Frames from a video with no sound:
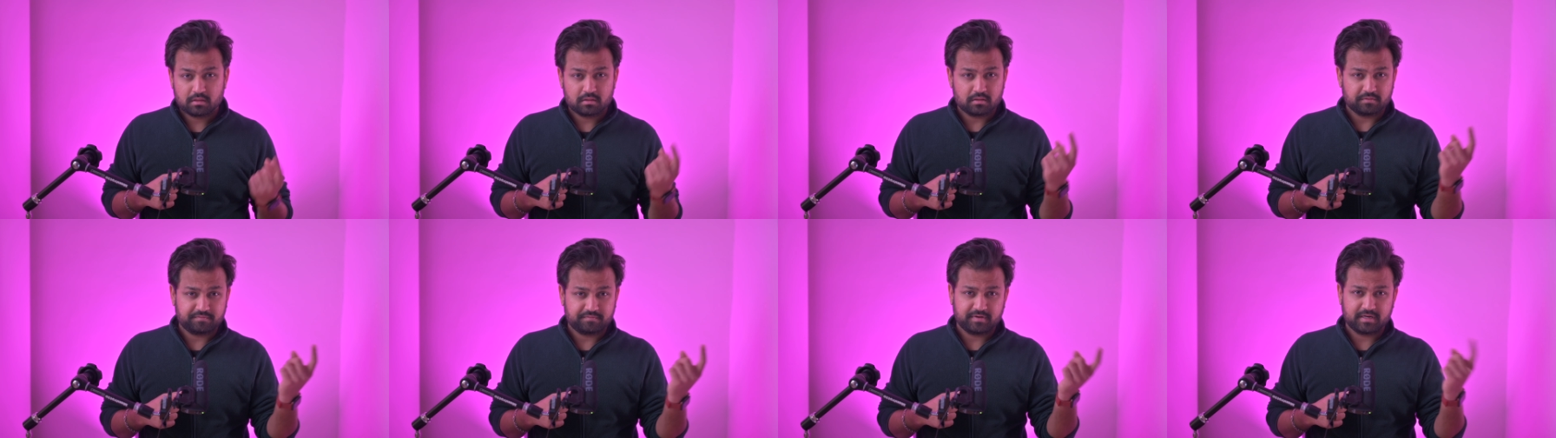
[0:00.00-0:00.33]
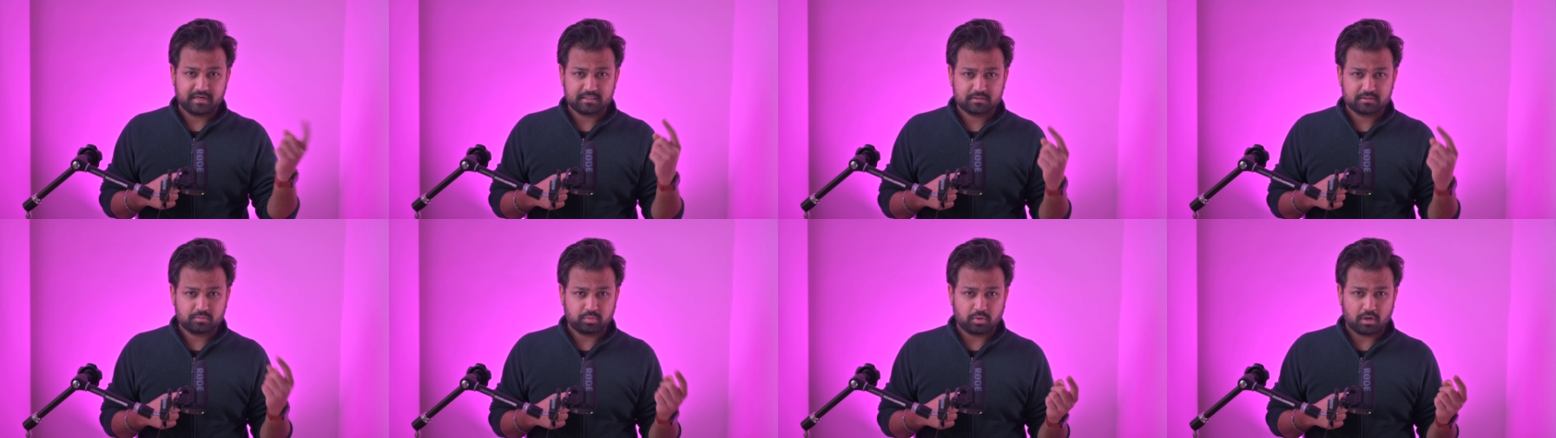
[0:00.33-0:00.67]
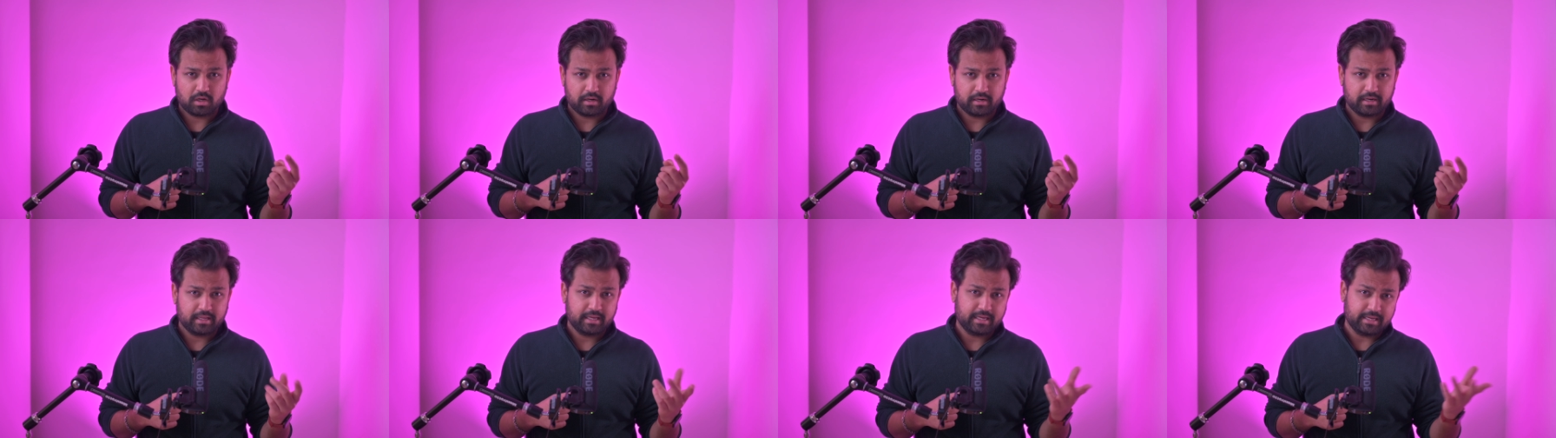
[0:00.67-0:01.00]
The first
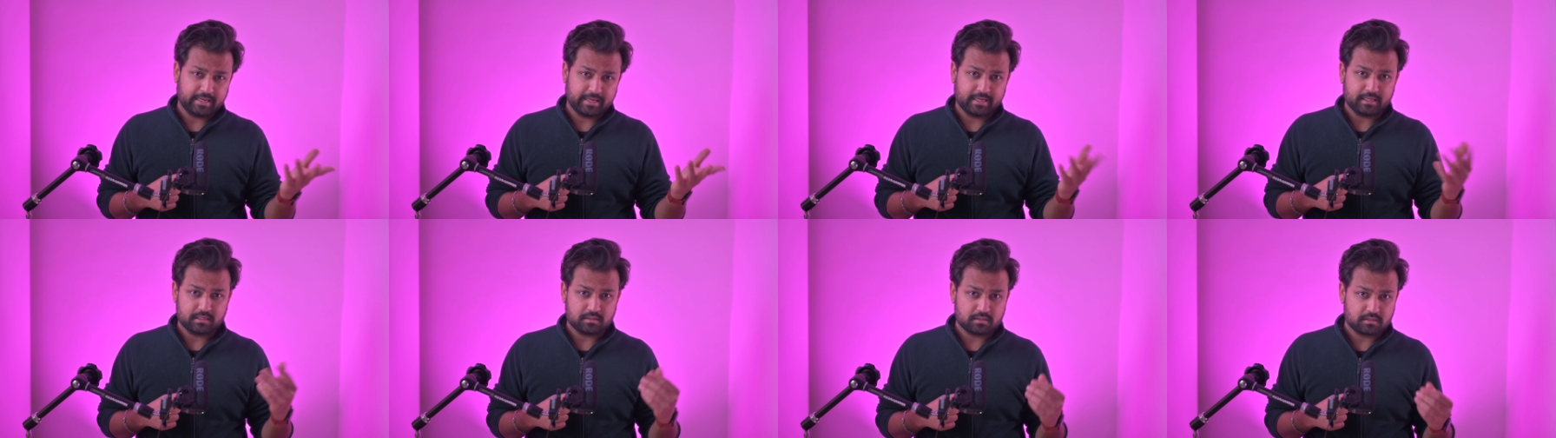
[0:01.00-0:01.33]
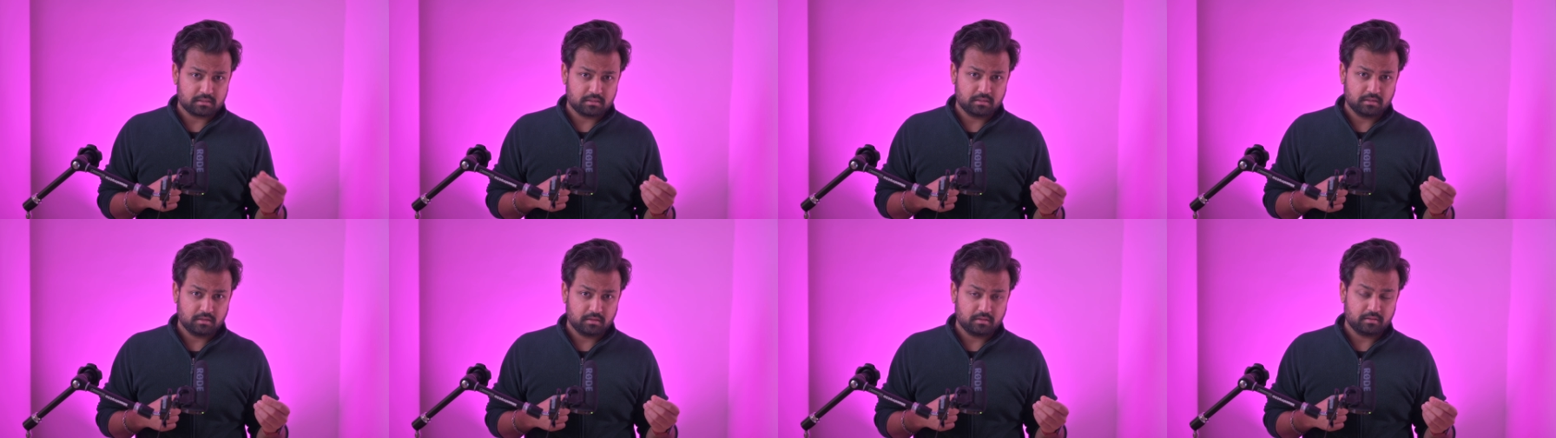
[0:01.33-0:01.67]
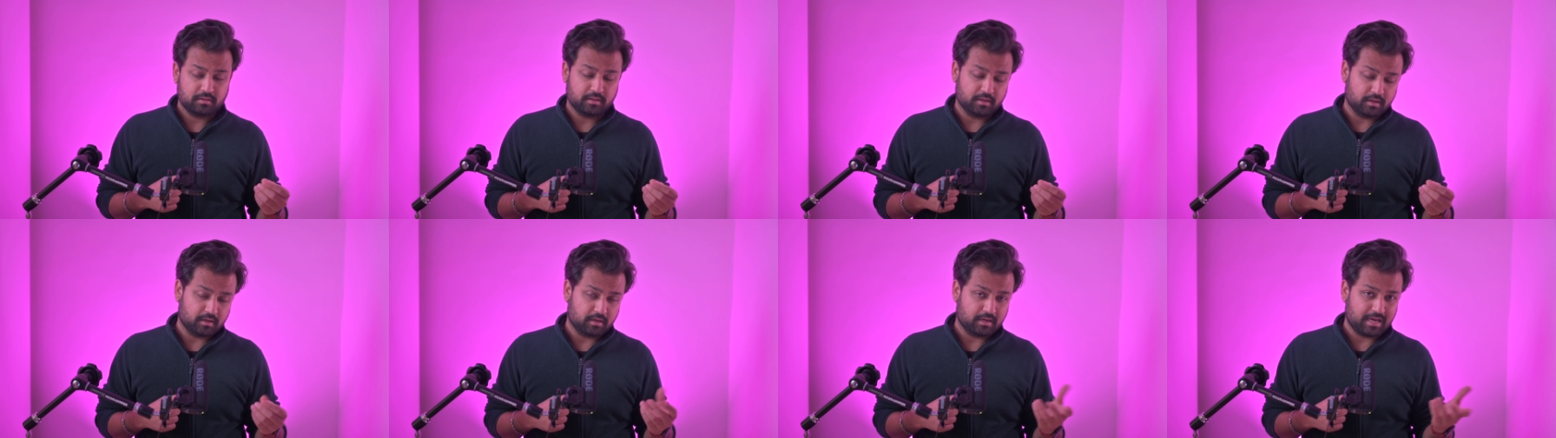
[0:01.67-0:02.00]
one is
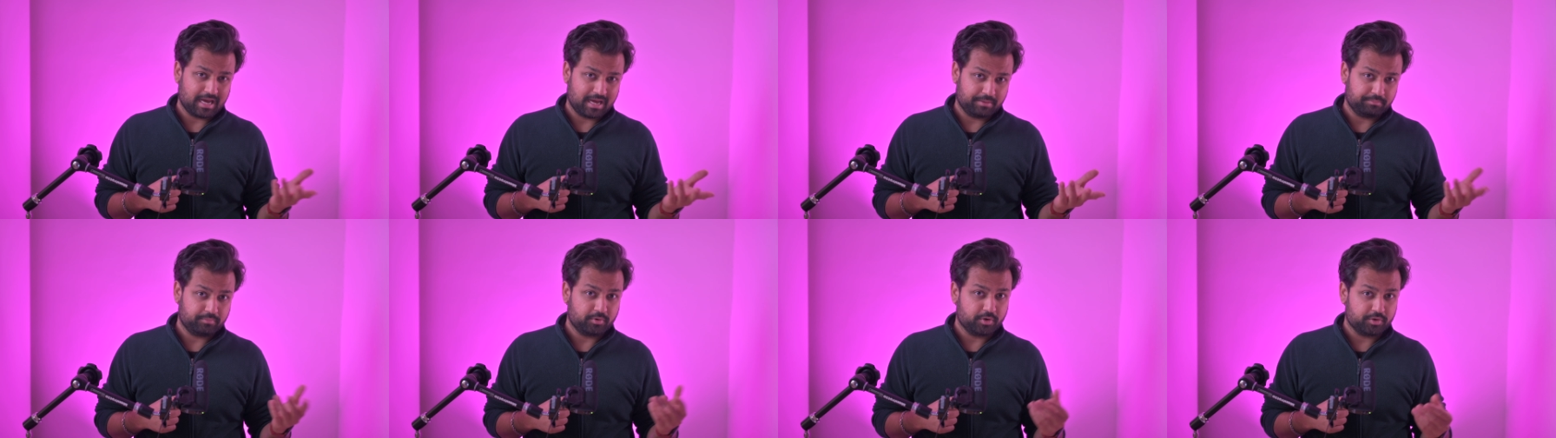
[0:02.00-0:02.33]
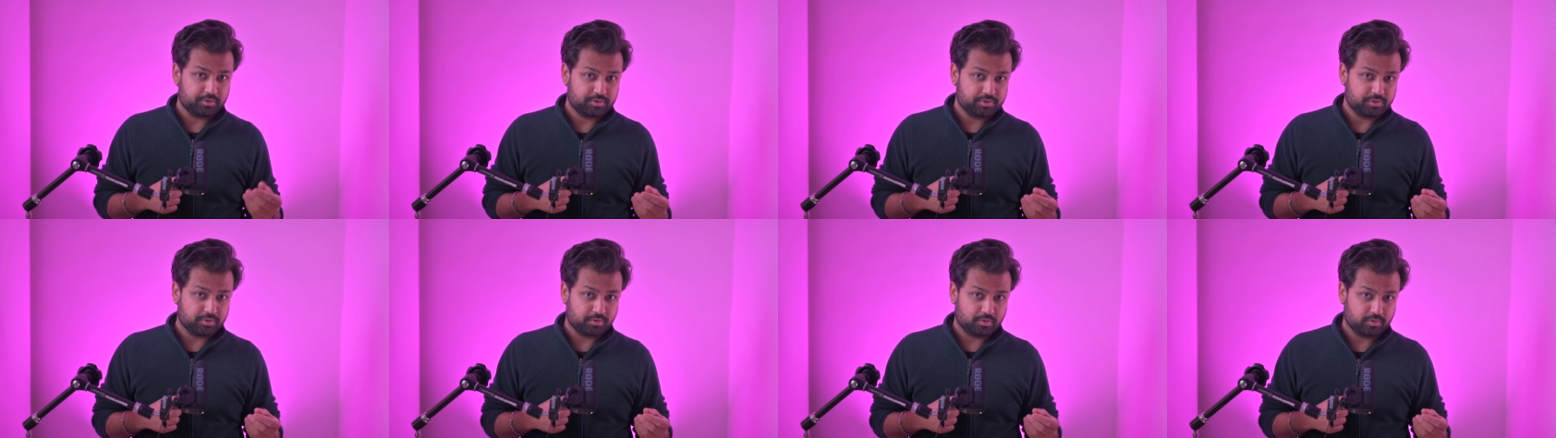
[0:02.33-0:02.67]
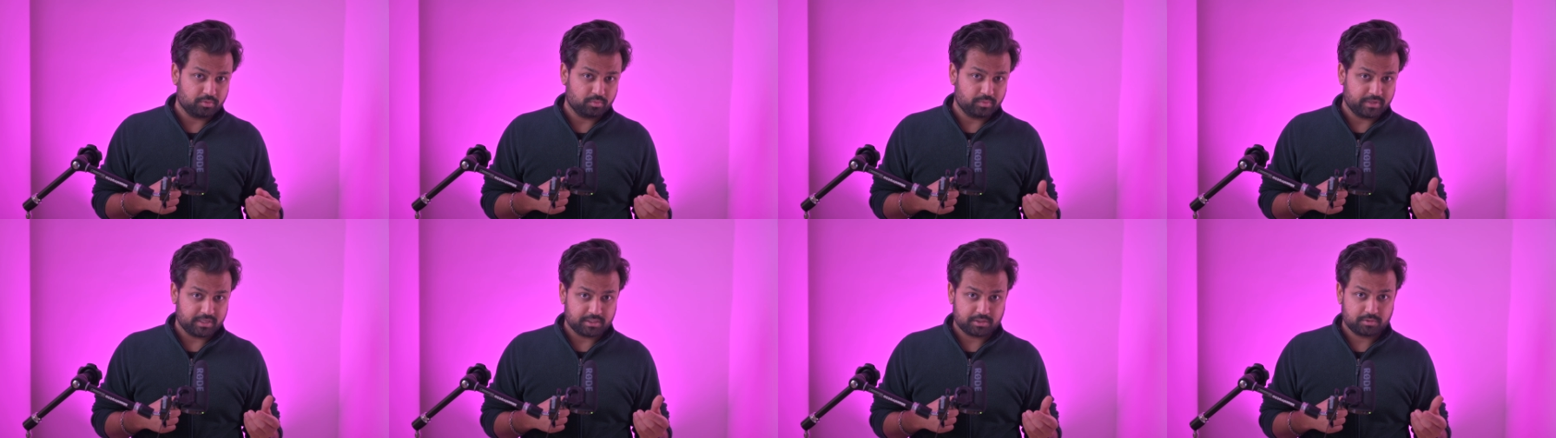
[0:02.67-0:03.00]
the Anne Pro 2,
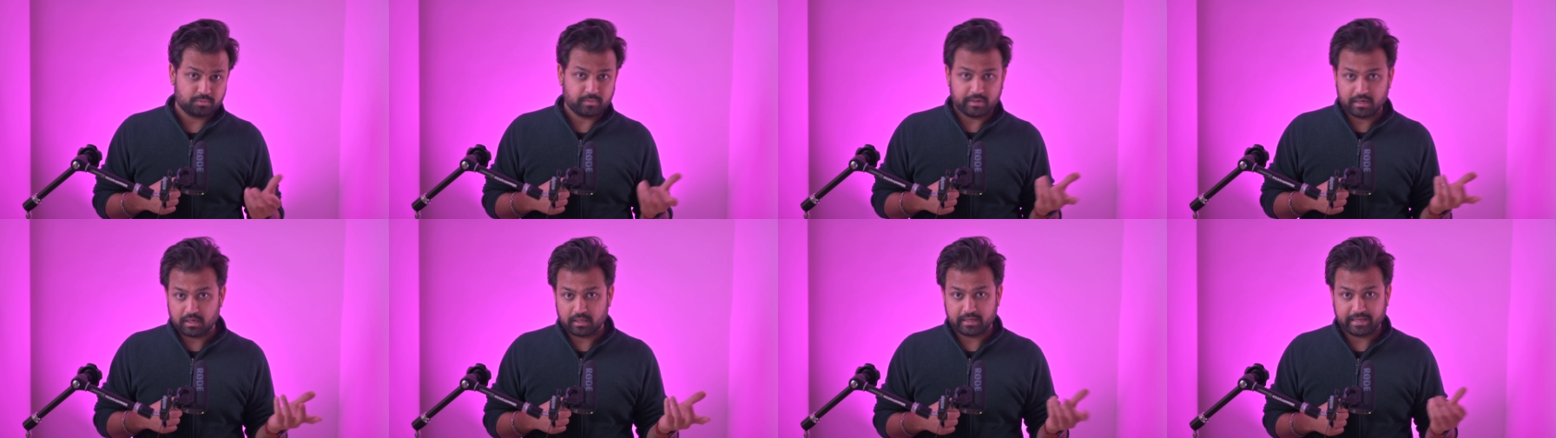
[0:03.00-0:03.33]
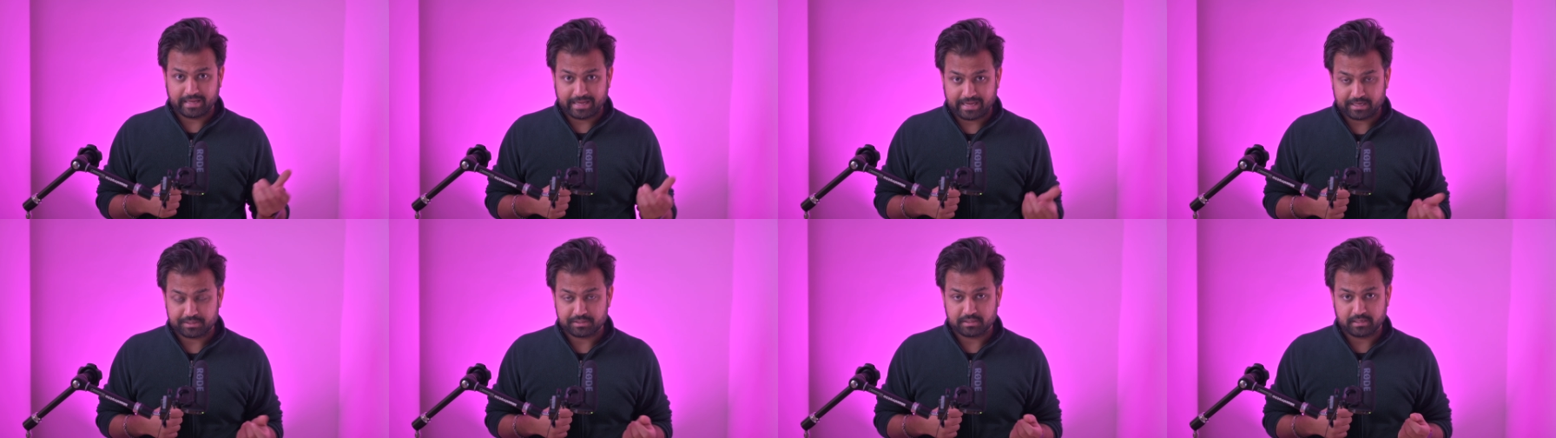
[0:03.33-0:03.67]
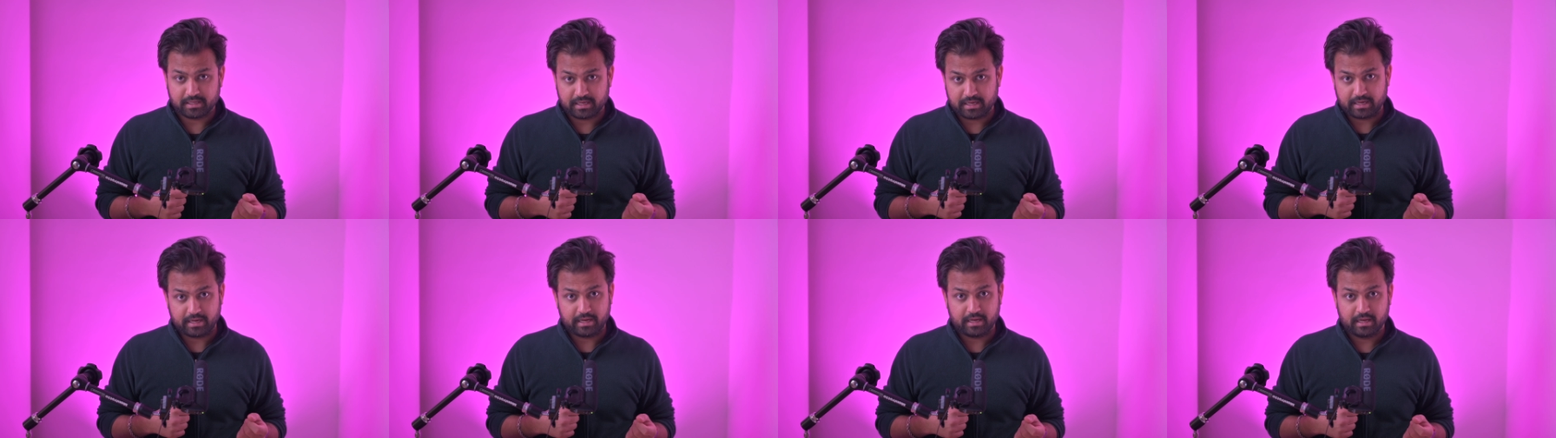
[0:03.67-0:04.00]
which we're looking at
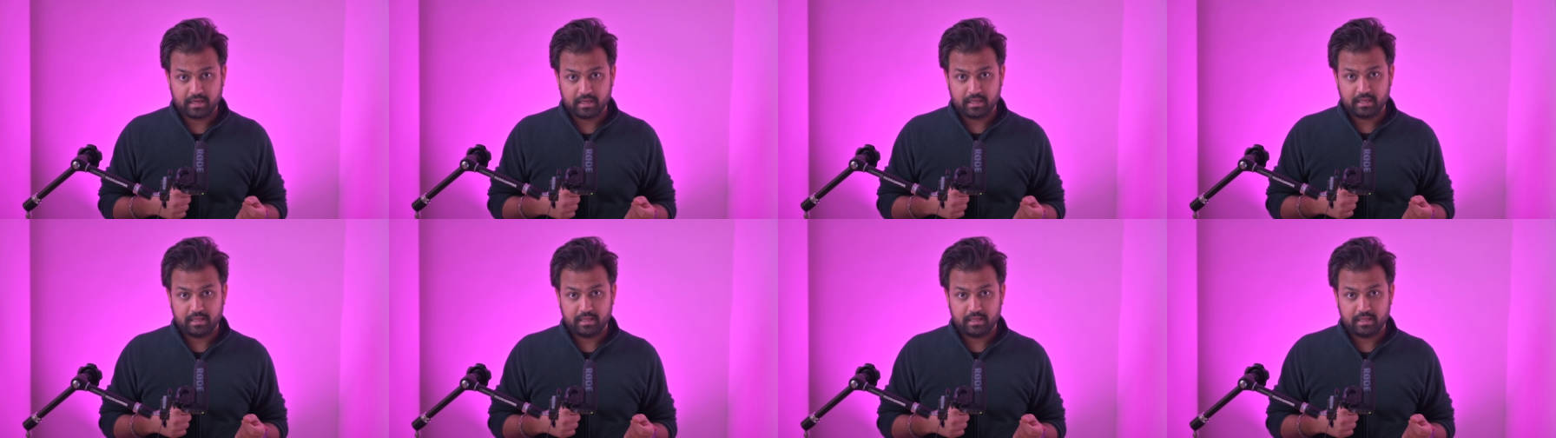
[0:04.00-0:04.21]
today,